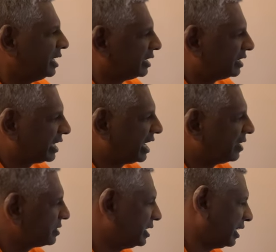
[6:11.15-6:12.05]
This again
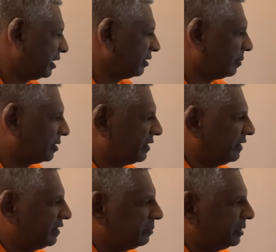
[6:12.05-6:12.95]
was taken about
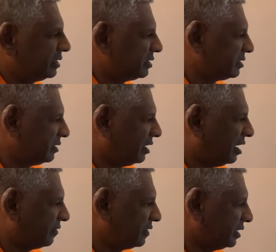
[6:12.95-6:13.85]
5-10 minutes
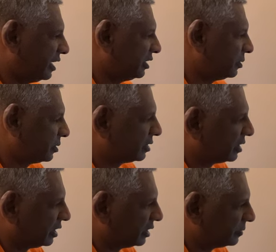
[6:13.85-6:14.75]
after I took,
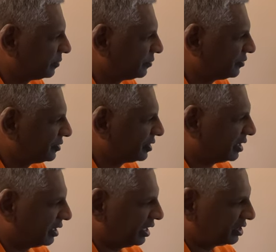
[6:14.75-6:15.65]

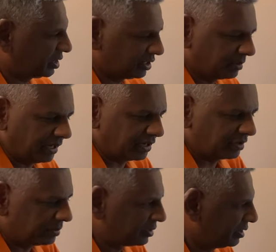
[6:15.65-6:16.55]
I shot the
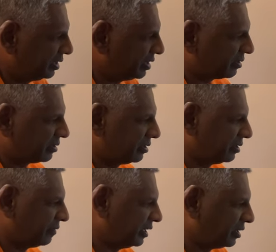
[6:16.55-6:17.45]
microbrewery. They're
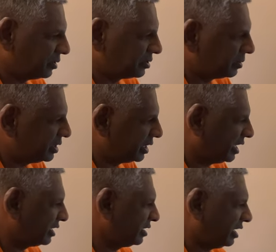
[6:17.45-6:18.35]
very close to each other.
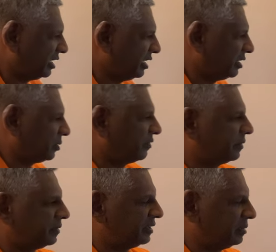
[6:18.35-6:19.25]
Actually, I think I took it from
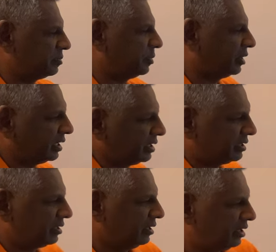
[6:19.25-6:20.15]
the same spot. I
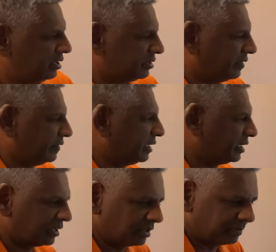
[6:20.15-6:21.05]
just sort of turned a
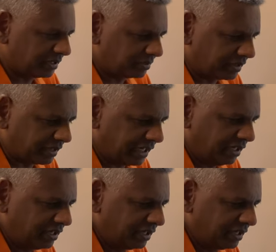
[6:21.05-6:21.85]
little bit to the right.